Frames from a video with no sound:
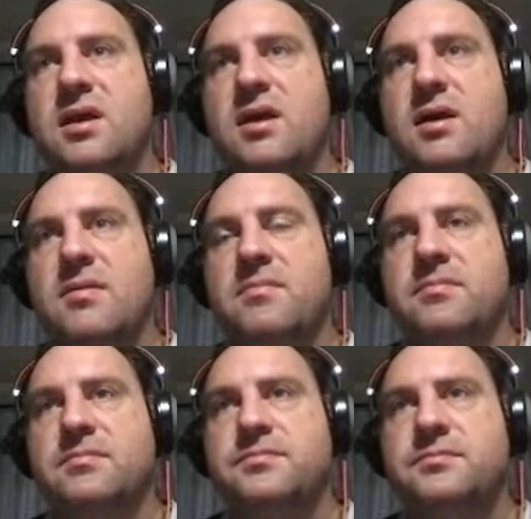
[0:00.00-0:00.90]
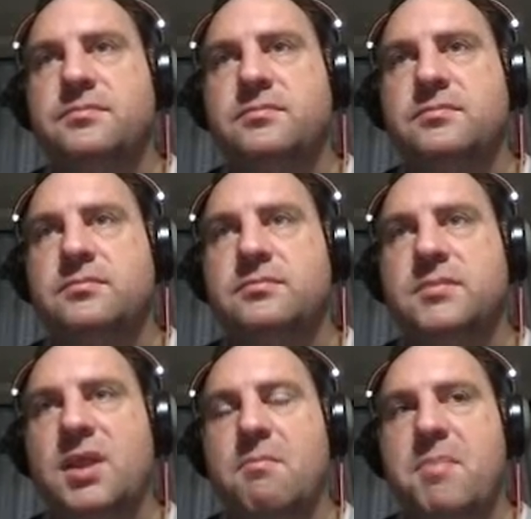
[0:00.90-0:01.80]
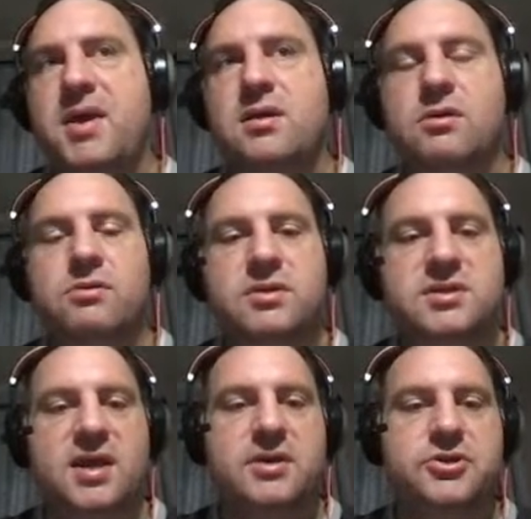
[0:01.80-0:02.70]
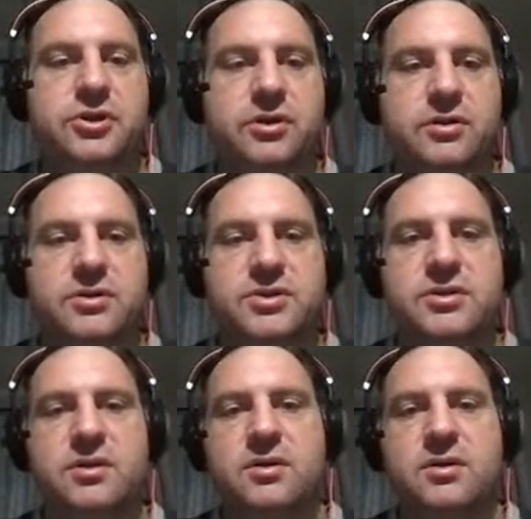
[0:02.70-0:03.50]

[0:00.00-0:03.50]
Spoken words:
beta-glucoside sugars,